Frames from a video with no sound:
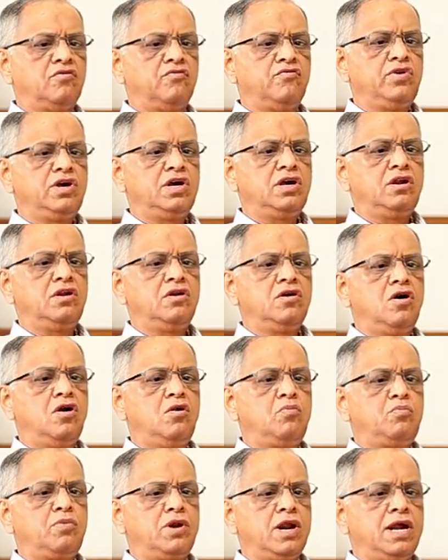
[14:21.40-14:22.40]
We are
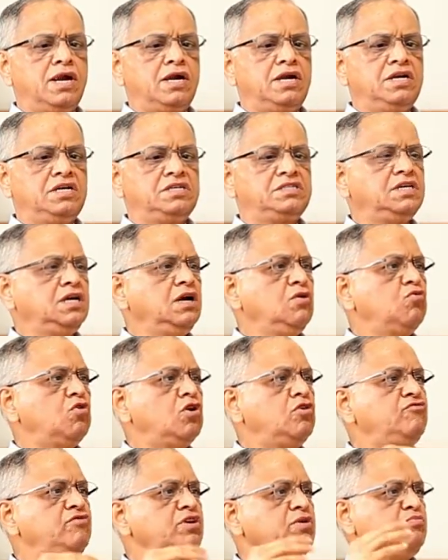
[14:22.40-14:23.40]
not practicing
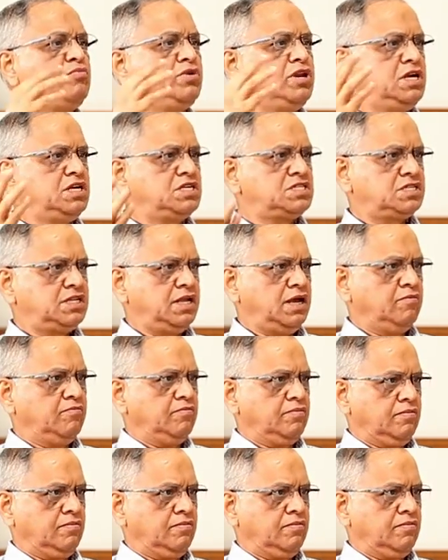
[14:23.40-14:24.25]
what we preach them.